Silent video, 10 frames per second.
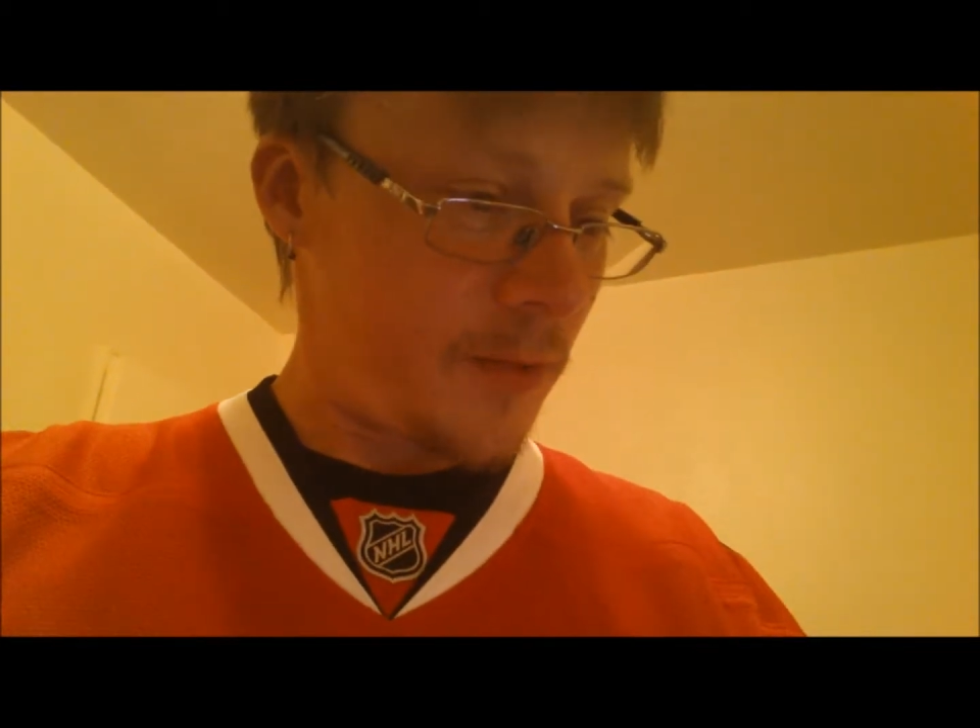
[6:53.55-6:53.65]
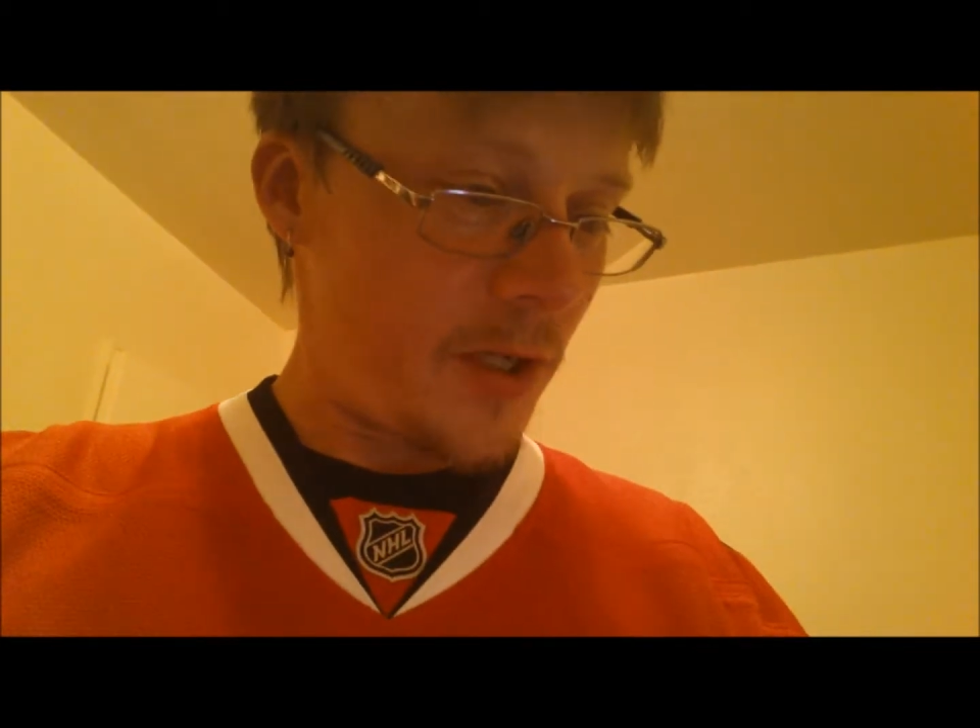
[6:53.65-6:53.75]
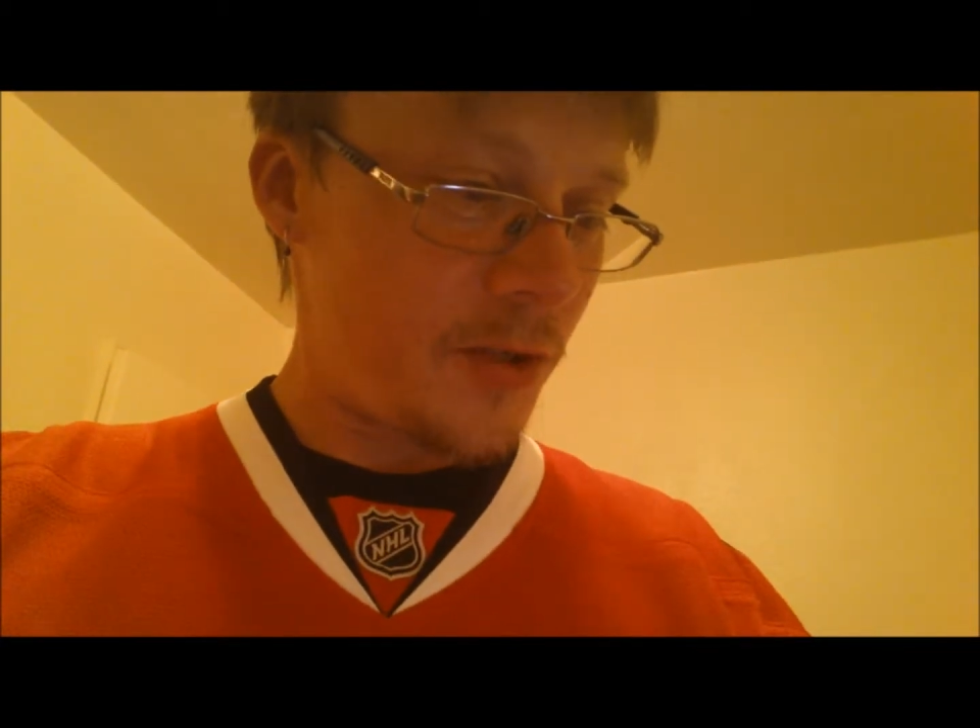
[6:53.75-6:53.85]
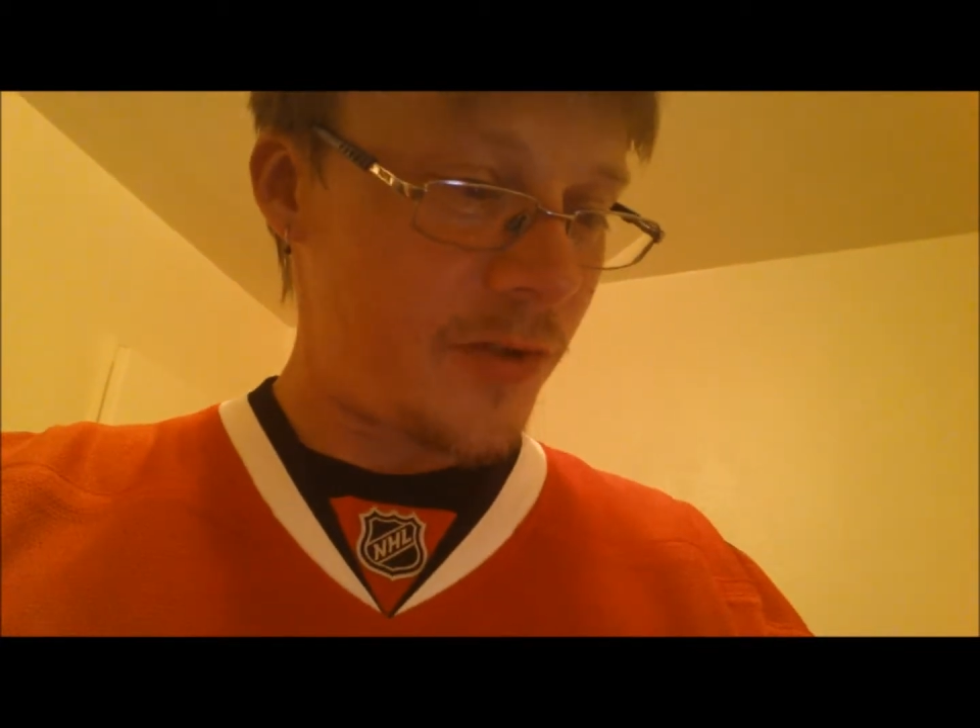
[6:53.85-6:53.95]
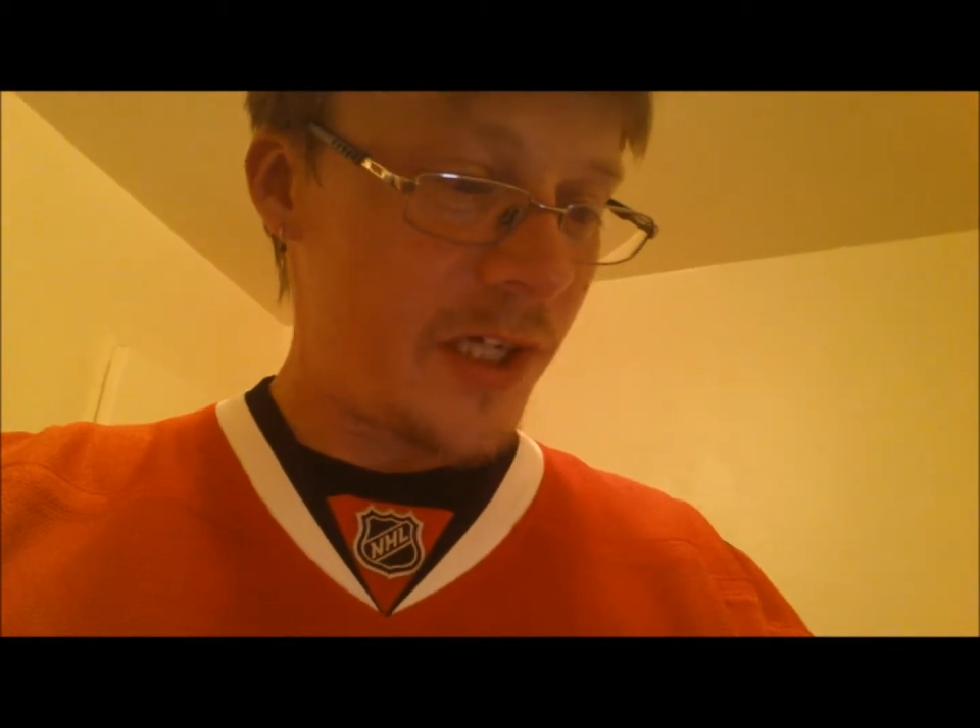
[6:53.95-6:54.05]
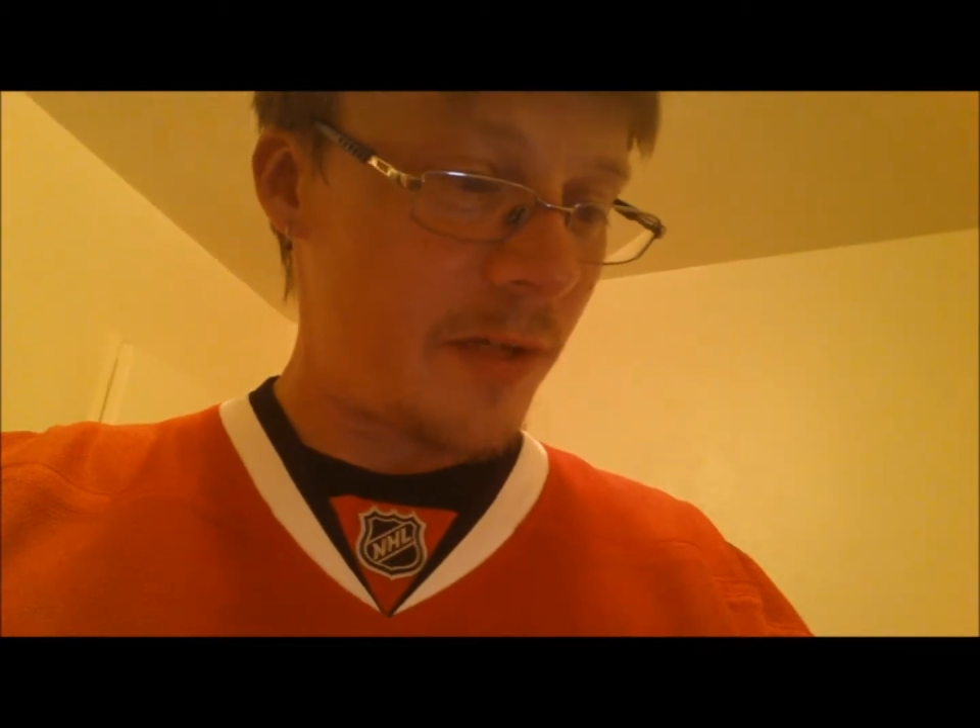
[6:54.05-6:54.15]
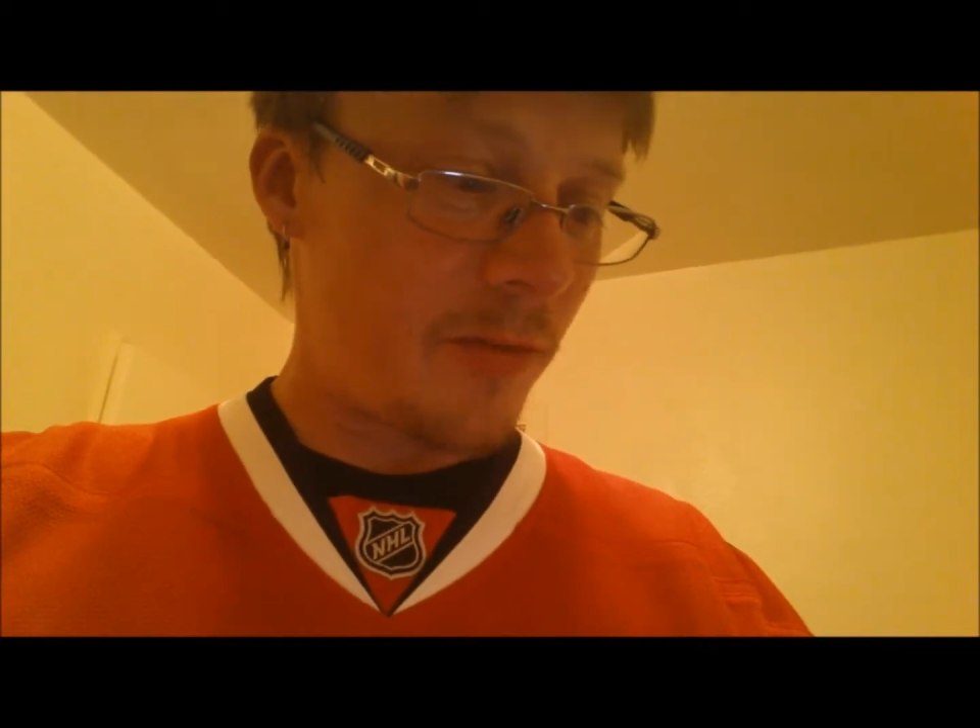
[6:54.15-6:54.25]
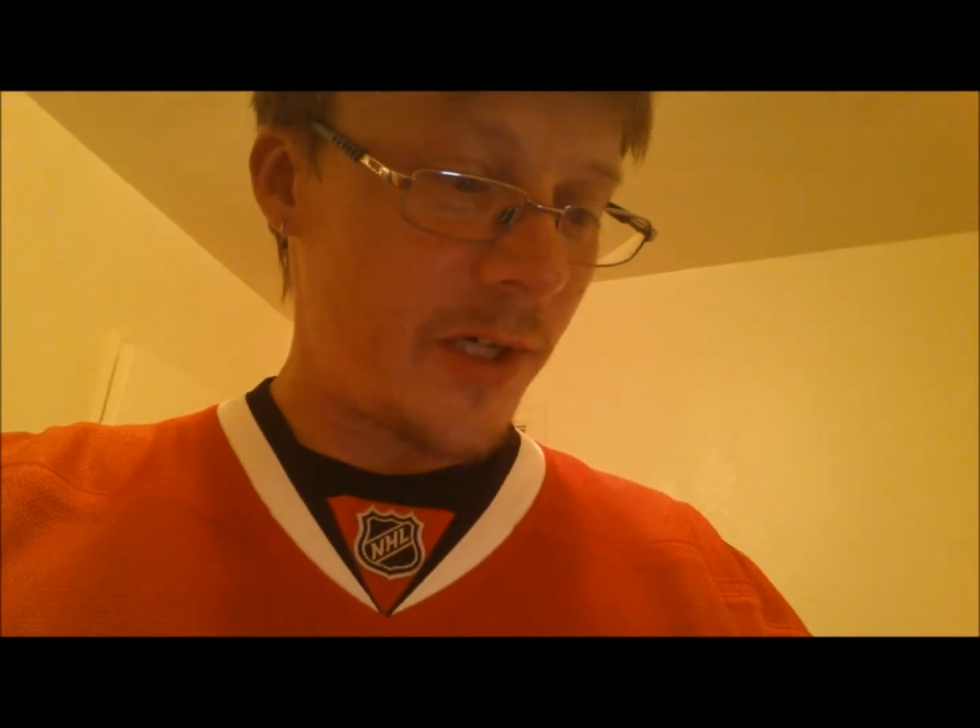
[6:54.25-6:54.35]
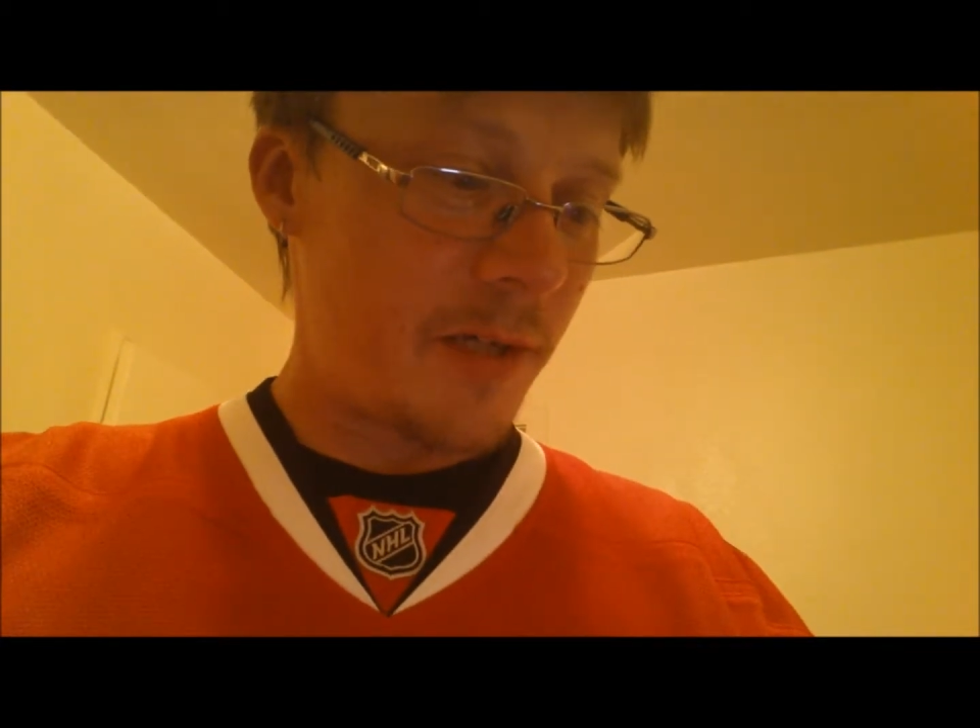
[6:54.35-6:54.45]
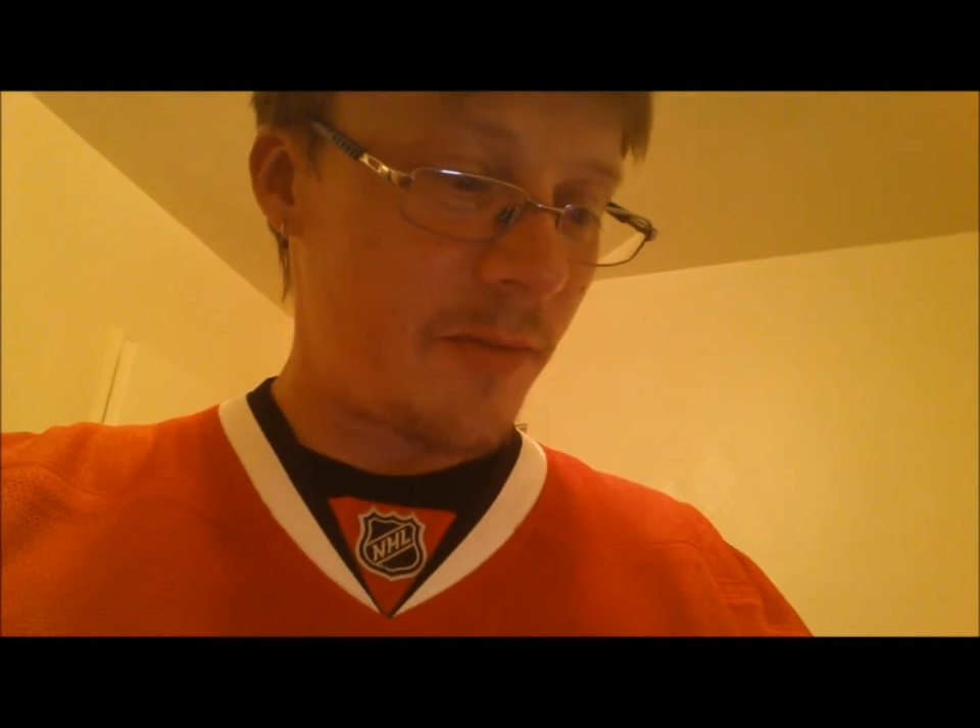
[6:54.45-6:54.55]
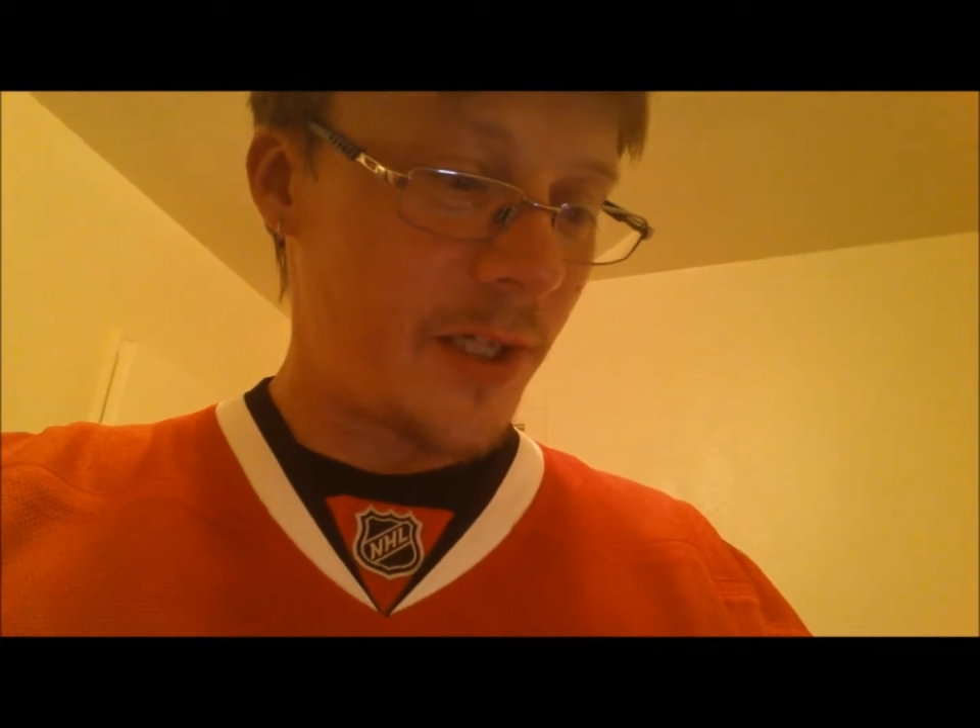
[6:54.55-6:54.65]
not a tricky breed,